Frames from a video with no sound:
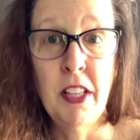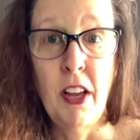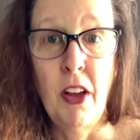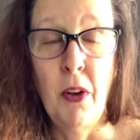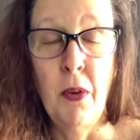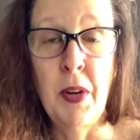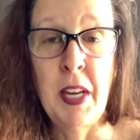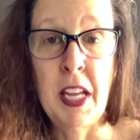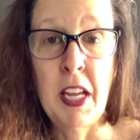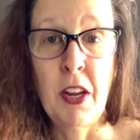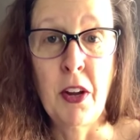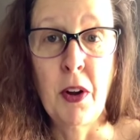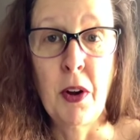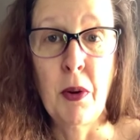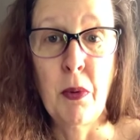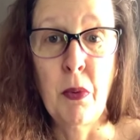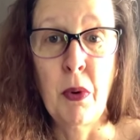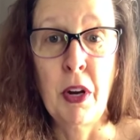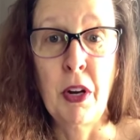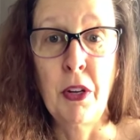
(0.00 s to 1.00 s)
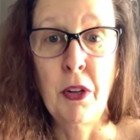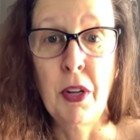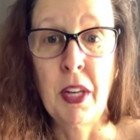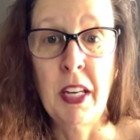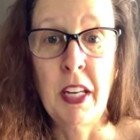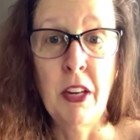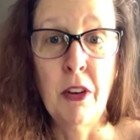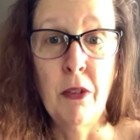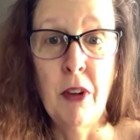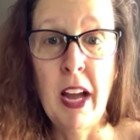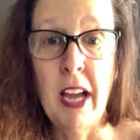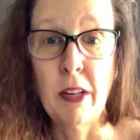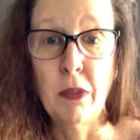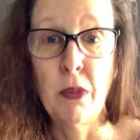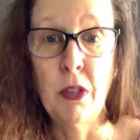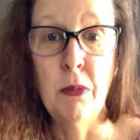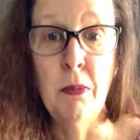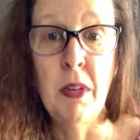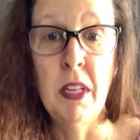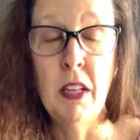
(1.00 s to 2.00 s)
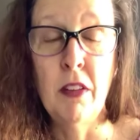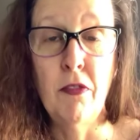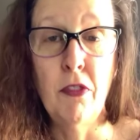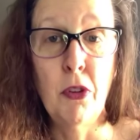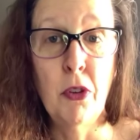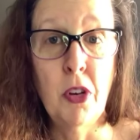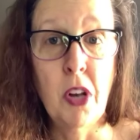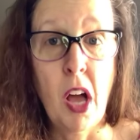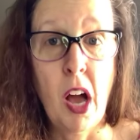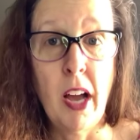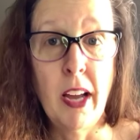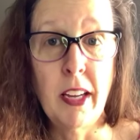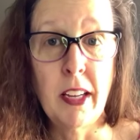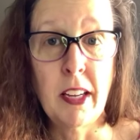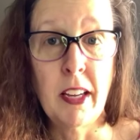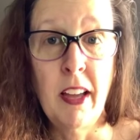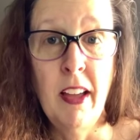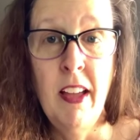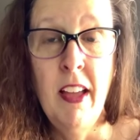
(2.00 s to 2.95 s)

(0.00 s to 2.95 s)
on here where you can interact with me if you'd like.